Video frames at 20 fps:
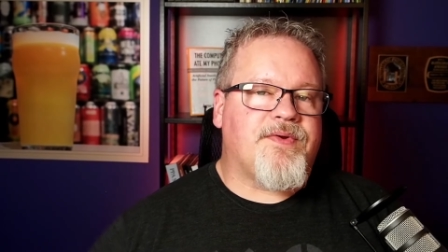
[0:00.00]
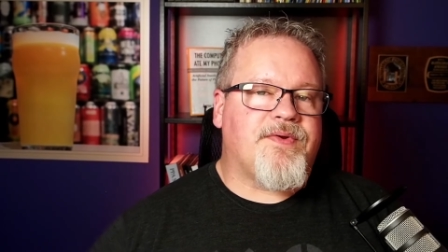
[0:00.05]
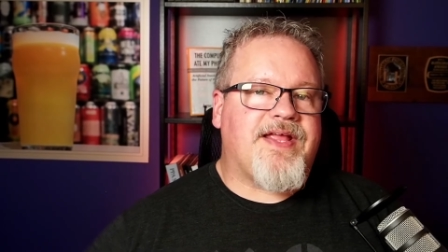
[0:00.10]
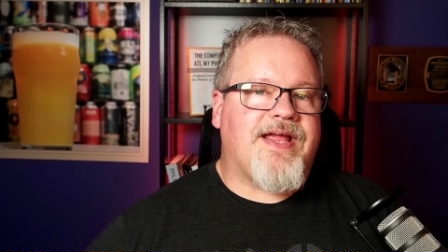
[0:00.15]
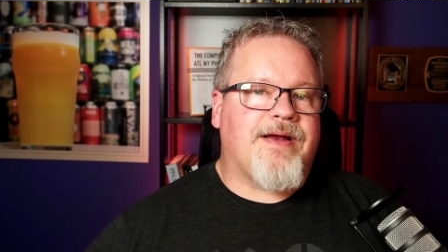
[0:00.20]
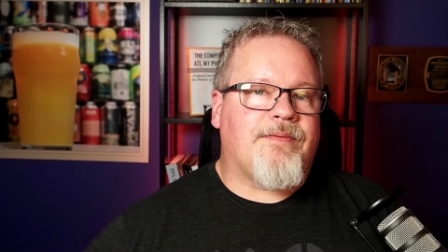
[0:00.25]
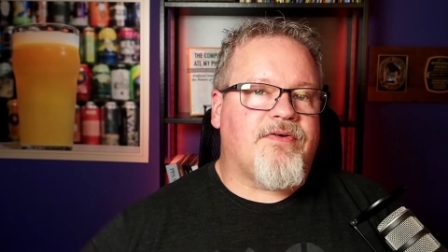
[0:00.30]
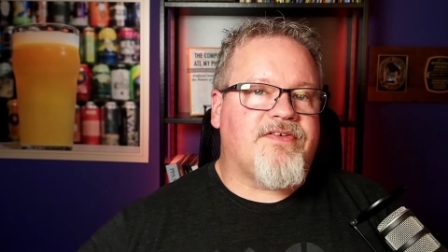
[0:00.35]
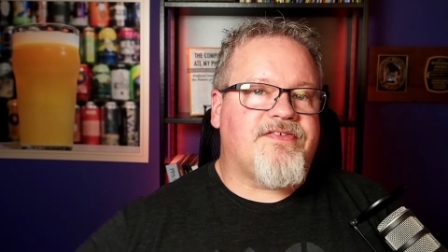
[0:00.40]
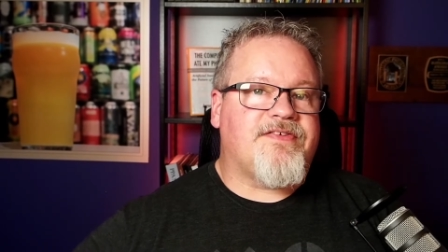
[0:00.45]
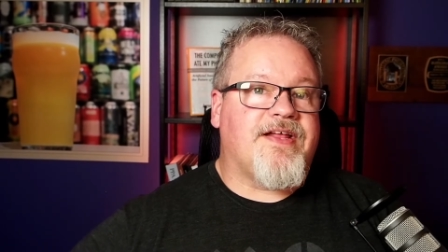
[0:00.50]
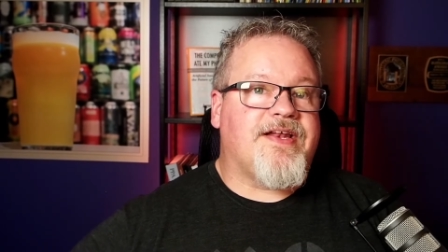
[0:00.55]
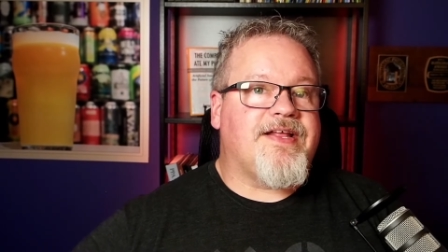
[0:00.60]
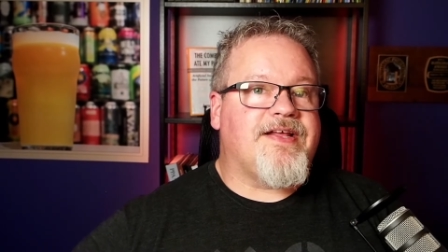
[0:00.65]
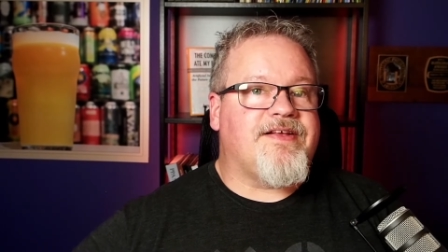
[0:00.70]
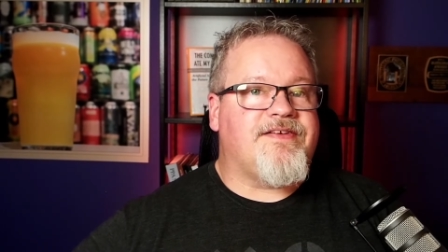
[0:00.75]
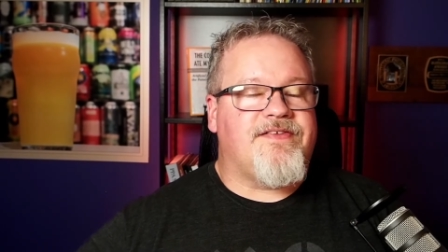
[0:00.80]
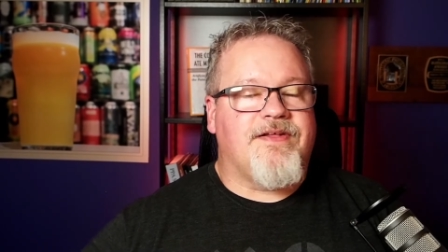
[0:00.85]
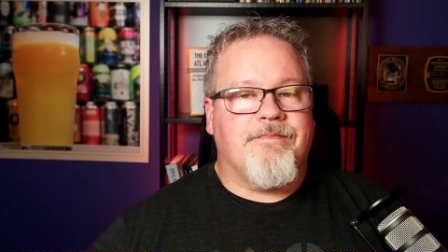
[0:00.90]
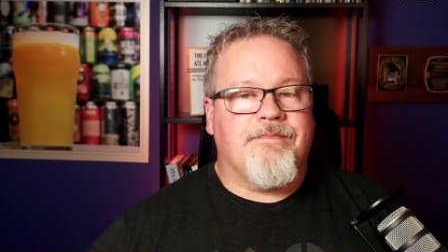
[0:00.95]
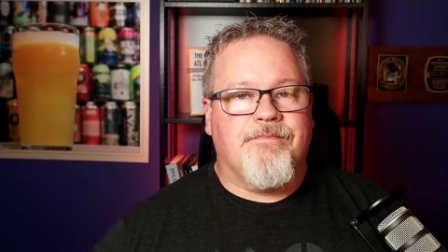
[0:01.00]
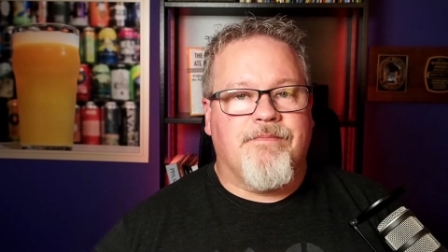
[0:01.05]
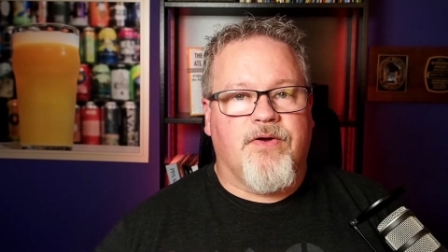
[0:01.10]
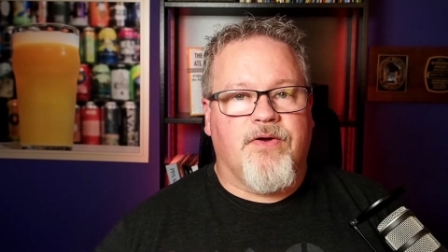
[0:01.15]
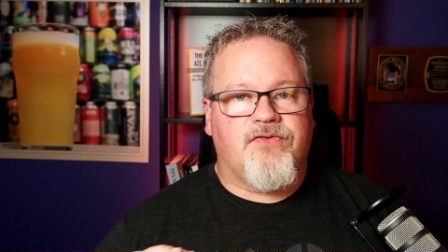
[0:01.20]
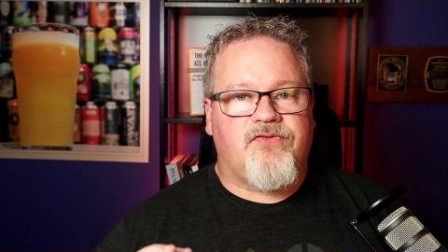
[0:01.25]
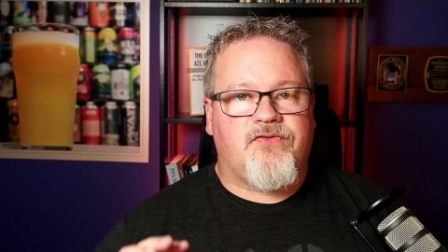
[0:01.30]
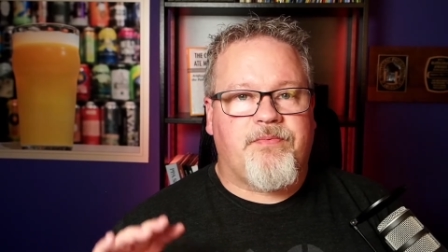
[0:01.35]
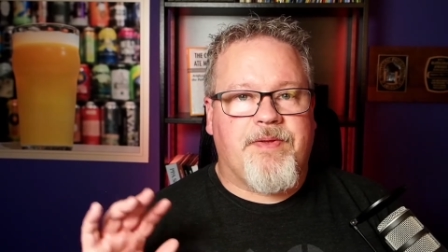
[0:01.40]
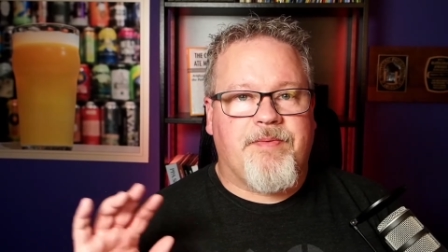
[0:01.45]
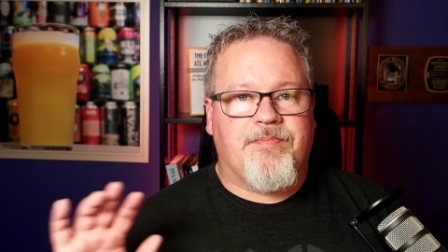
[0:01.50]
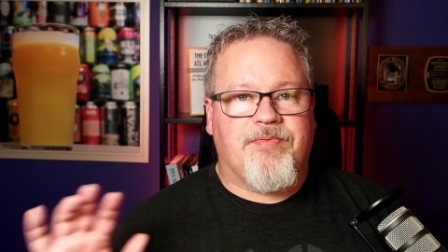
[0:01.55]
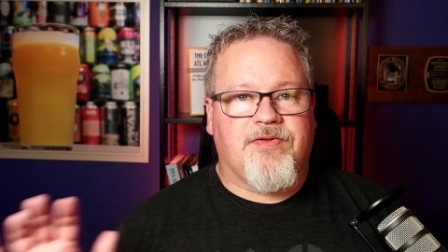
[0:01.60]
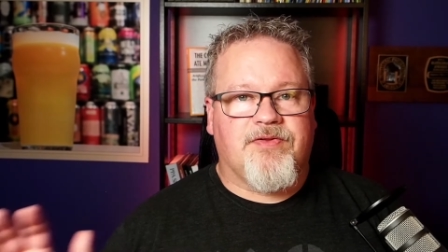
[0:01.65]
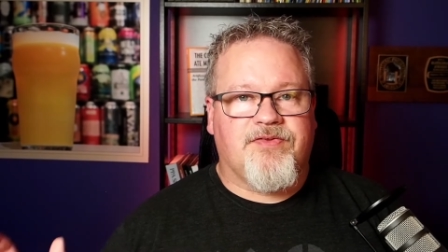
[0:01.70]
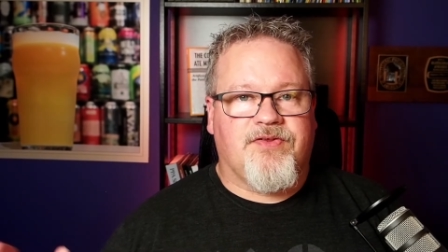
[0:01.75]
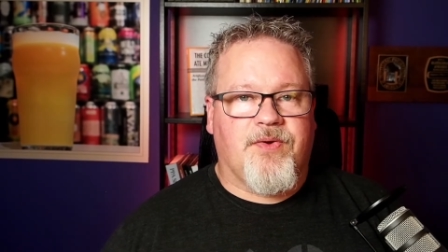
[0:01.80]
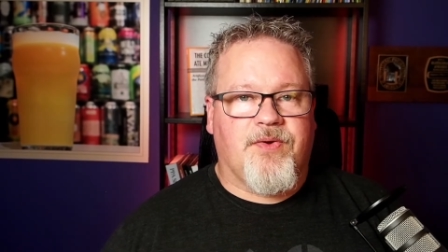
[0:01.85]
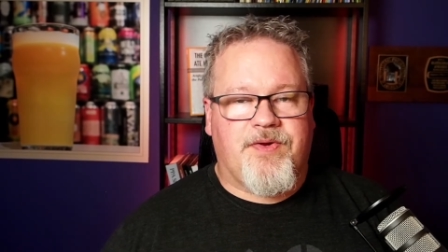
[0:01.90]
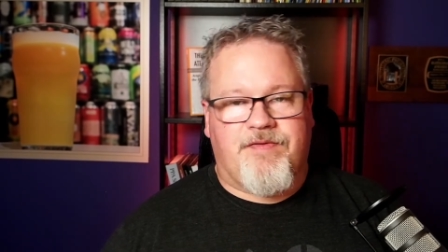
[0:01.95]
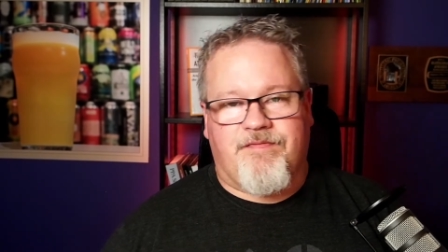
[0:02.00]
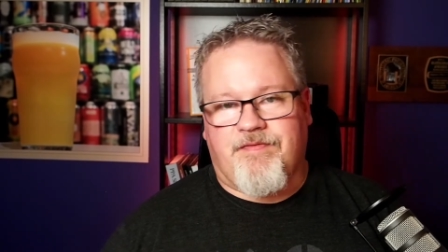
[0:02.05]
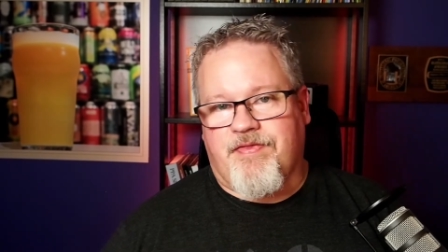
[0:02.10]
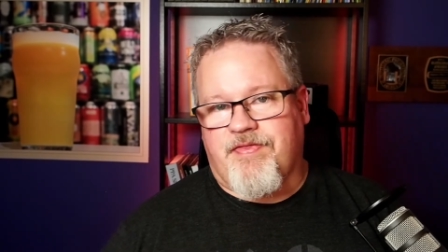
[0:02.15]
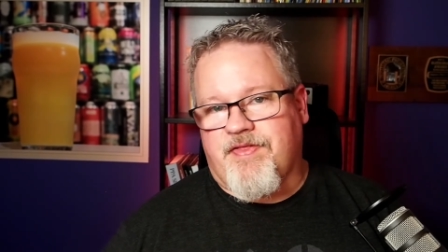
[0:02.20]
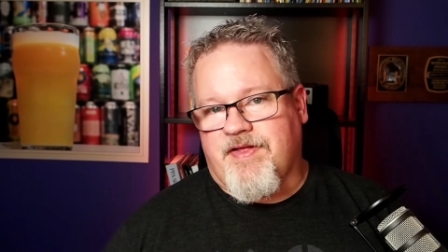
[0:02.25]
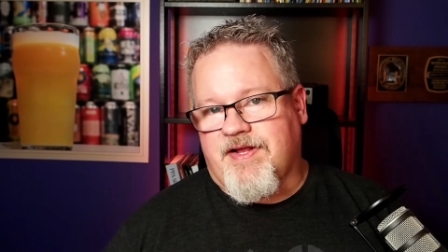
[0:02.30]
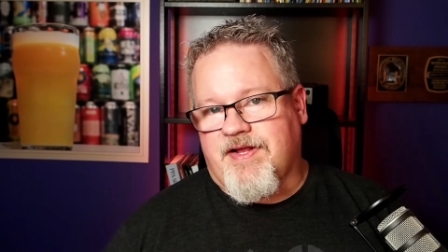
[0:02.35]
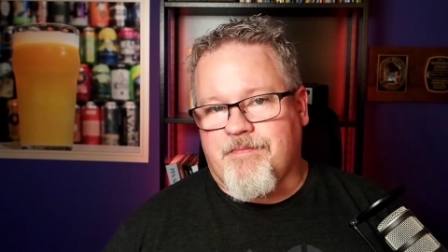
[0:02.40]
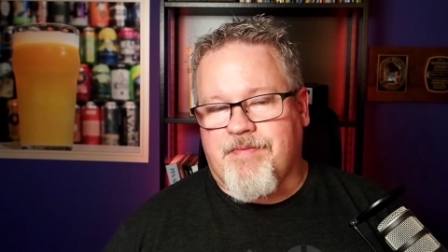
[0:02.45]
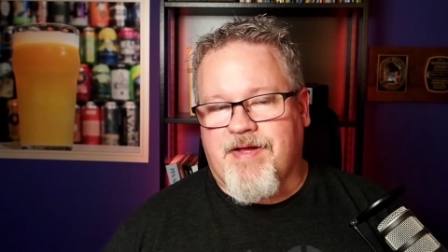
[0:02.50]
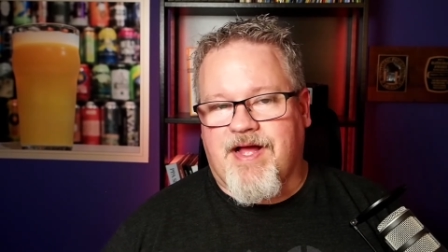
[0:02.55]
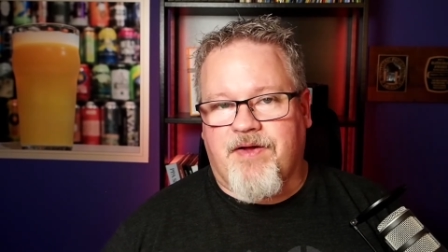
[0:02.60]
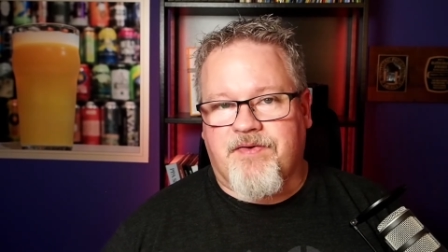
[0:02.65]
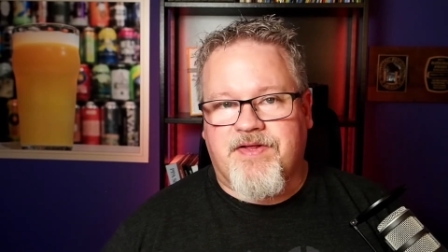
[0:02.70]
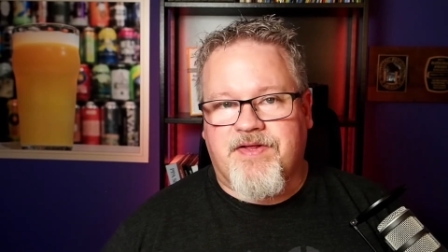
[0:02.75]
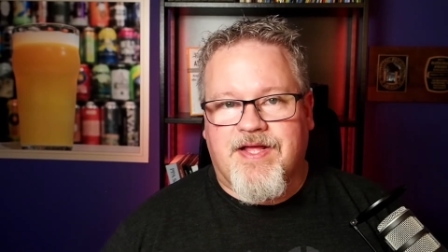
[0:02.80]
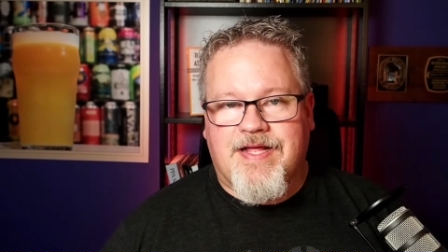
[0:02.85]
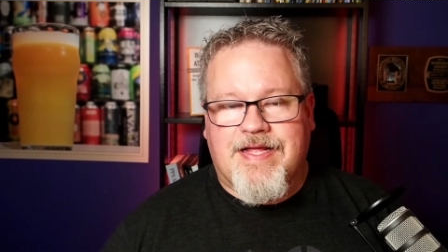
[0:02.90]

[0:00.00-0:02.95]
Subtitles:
camera settings that most people don't even think about.